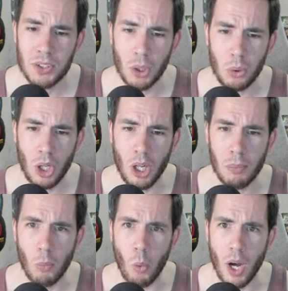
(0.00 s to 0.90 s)

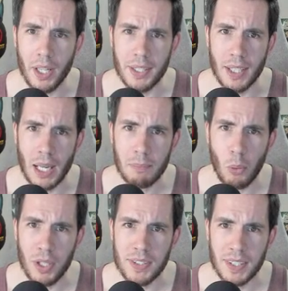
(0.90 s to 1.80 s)
SOCOM 1
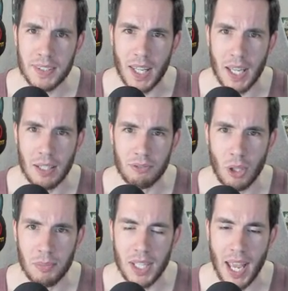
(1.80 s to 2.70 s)
9.6A
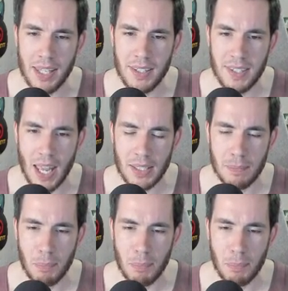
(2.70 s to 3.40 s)
from the headset